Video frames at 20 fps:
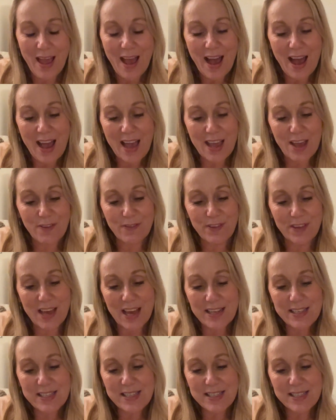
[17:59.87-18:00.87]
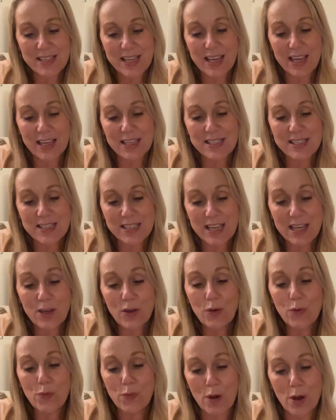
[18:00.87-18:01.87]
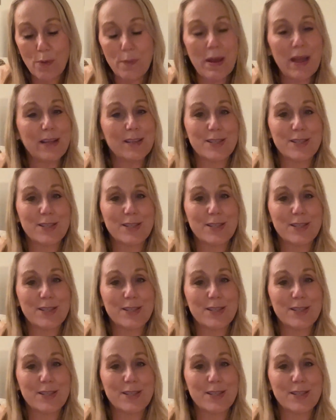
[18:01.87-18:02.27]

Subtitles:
I have yet to see a single romance